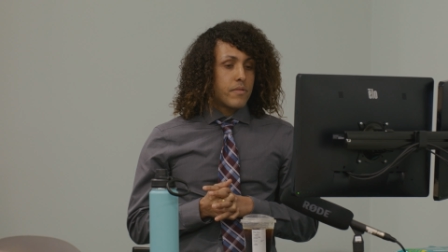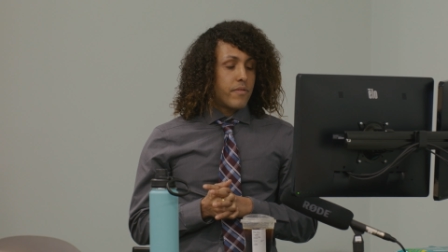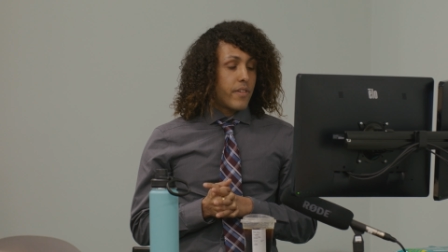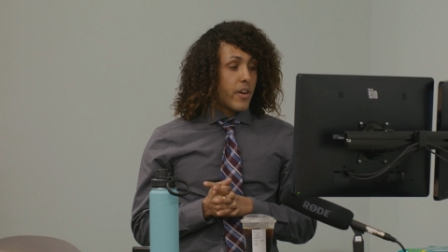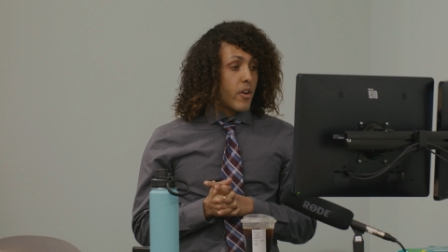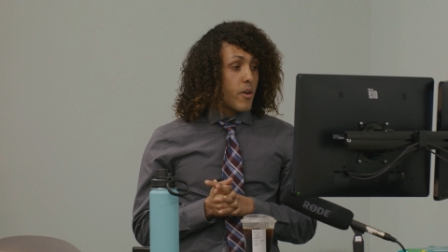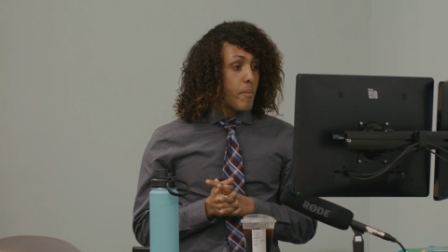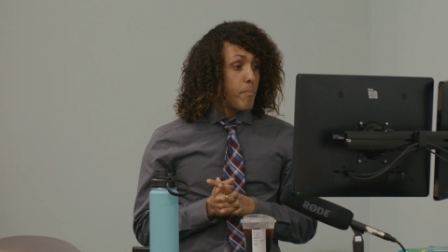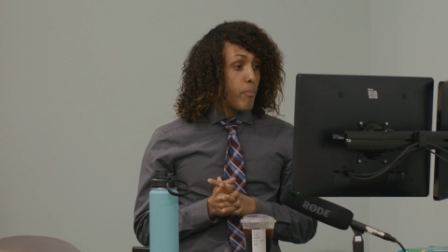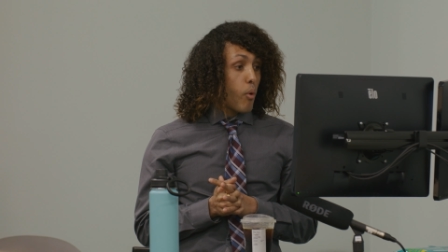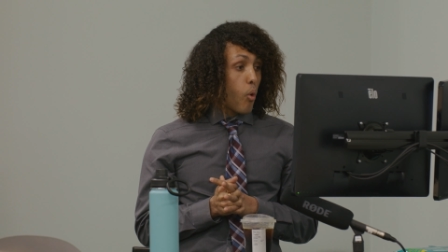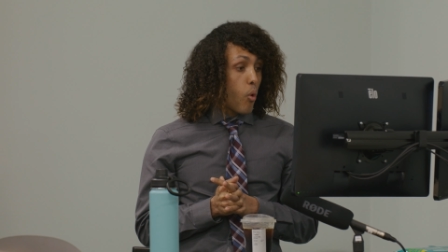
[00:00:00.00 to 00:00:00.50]

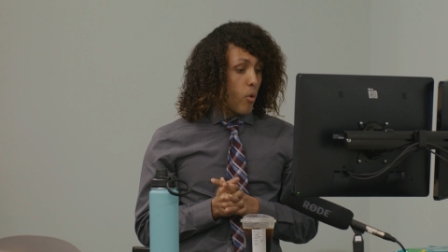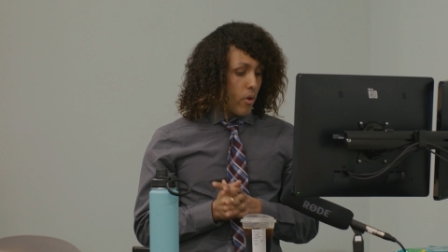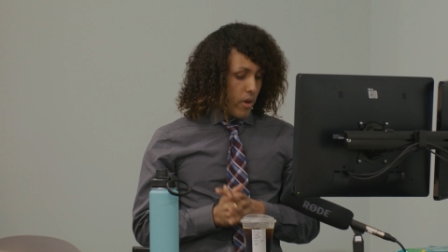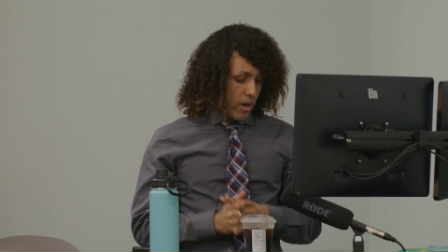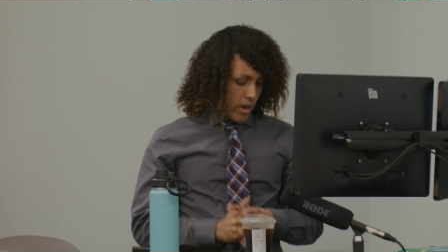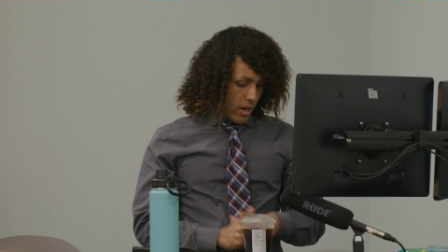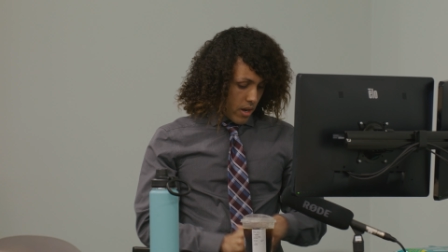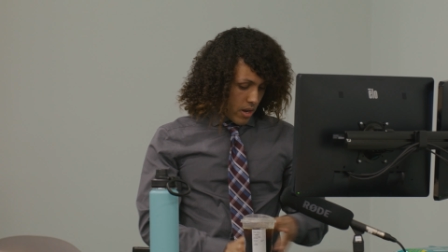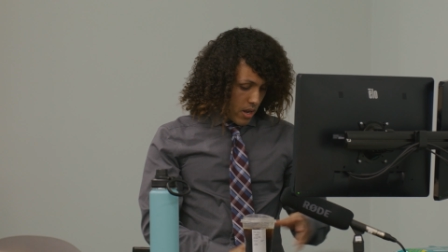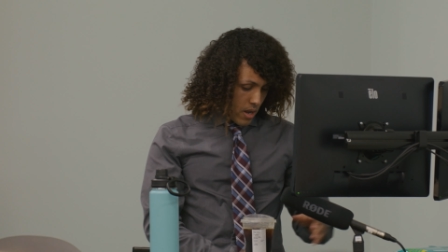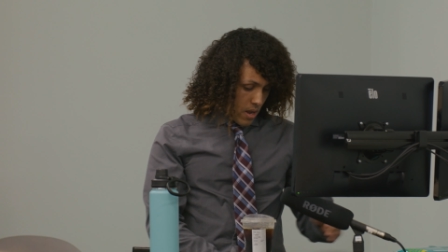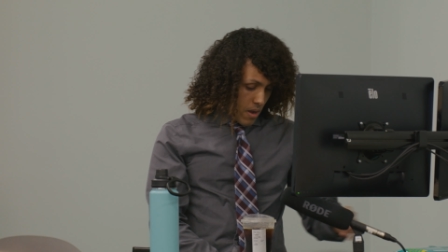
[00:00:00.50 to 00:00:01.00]
Very
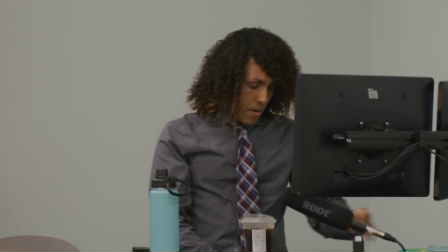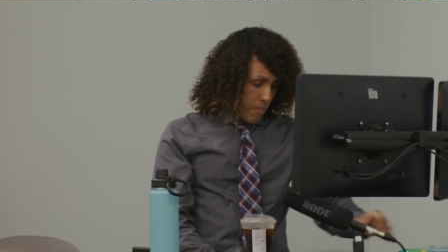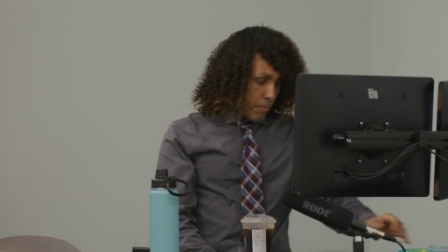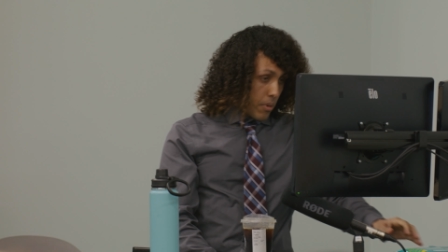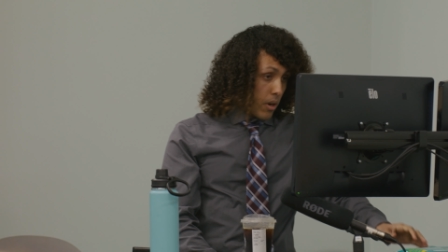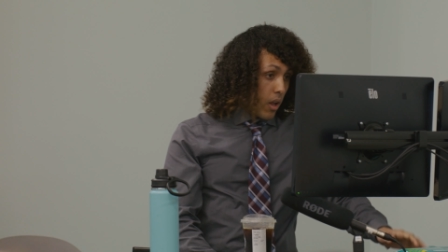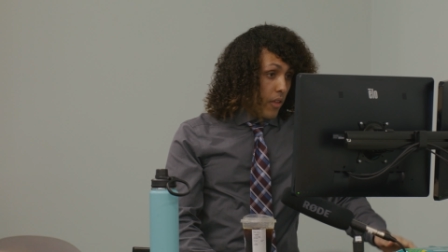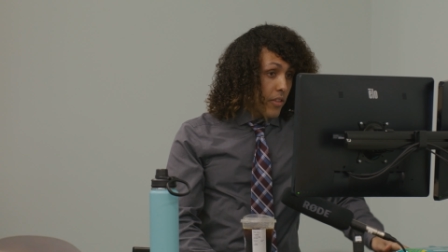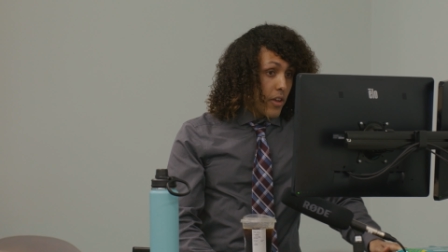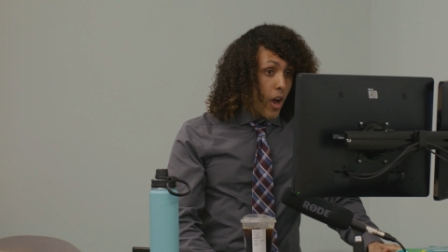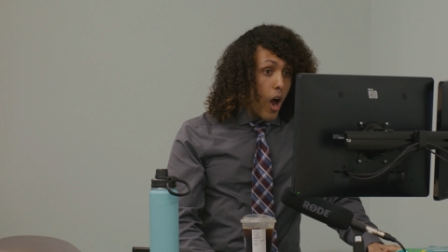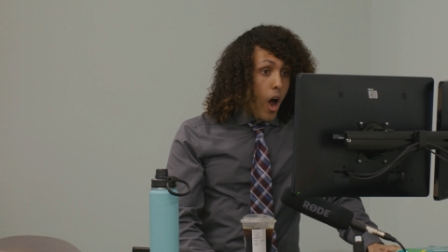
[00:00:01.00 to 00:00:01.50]
boring.
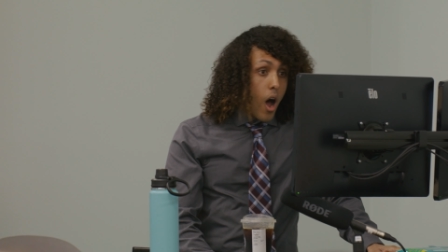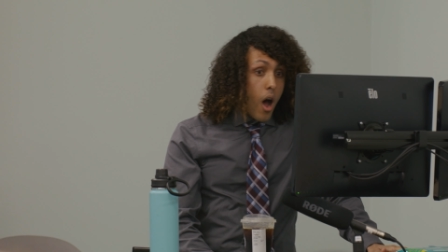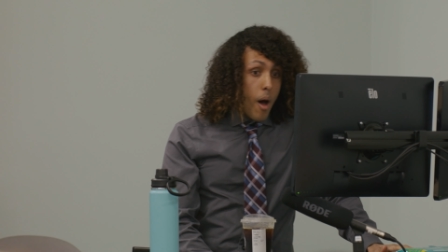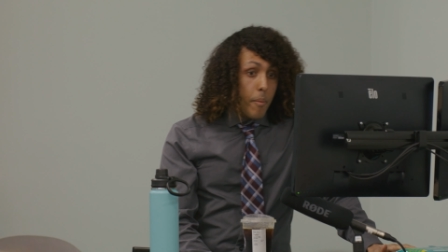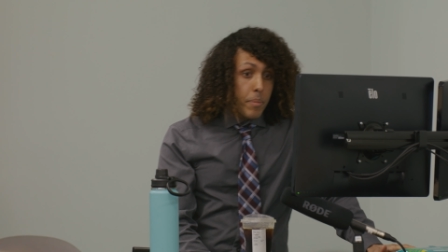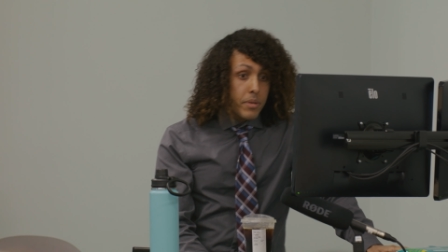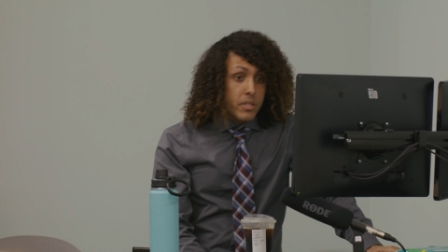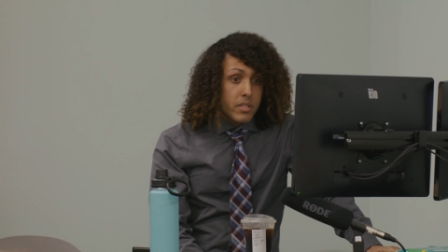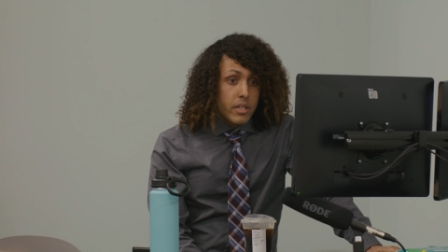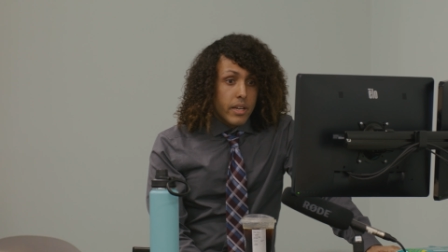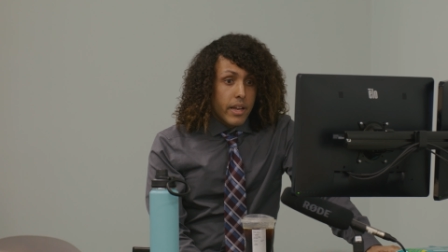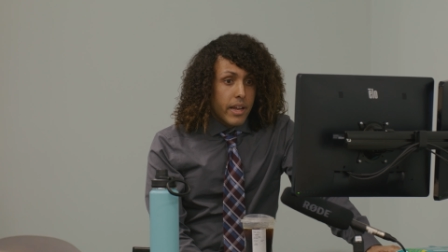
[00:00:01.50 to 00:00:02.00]
But on the
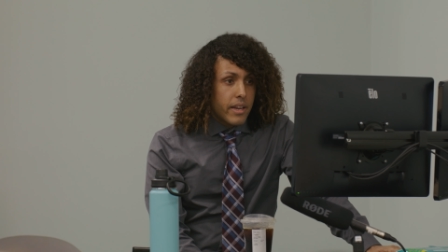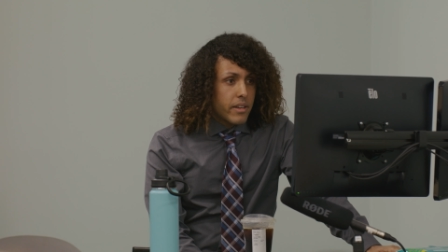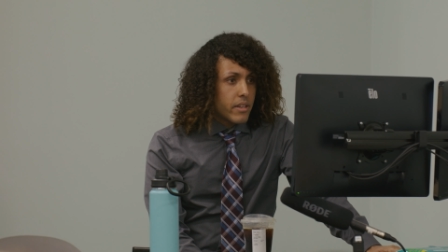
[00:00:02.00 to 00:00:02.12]
opposite